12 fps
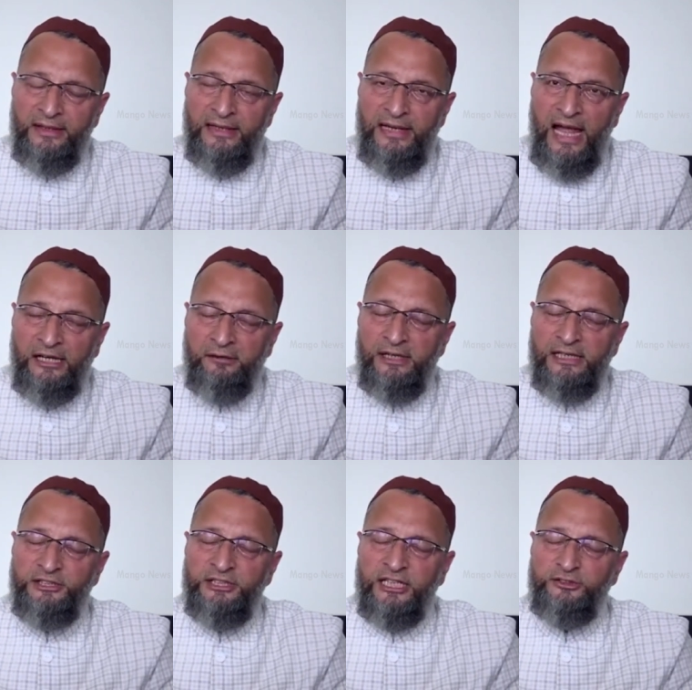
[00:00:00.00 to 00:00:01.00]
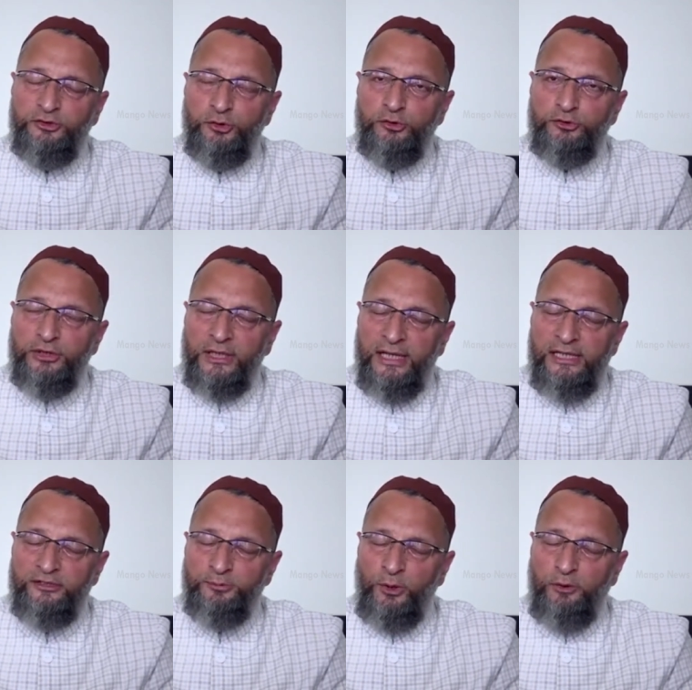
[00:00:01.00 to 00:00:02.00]
language he has used
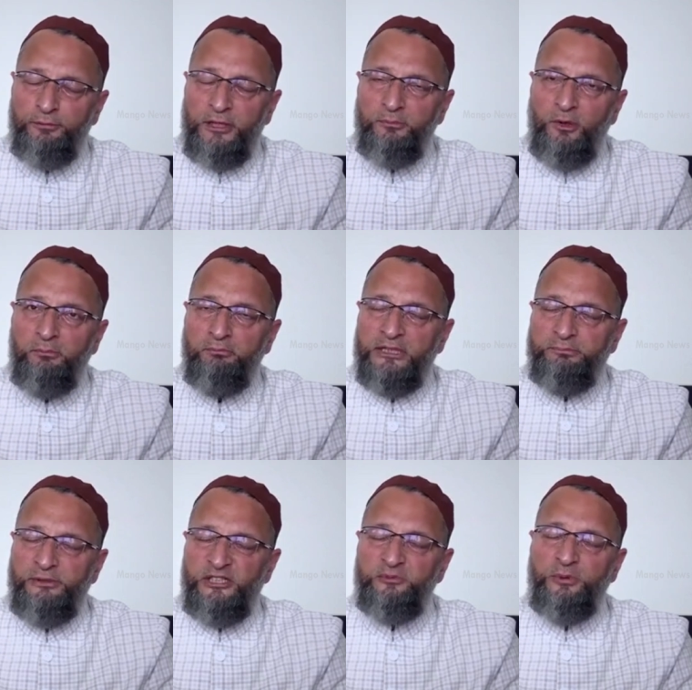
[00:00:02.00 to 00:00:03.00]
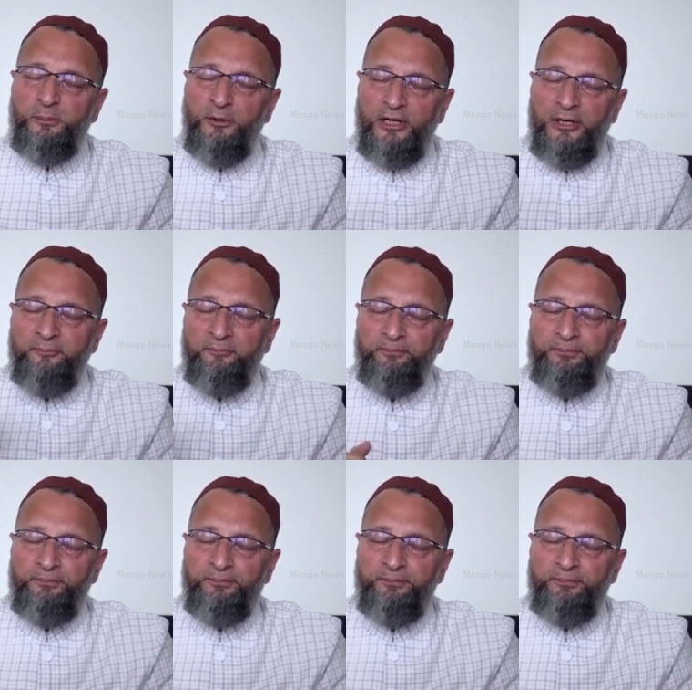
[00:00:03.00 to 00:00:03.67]
against Prophet Muhammad, peace be upon him.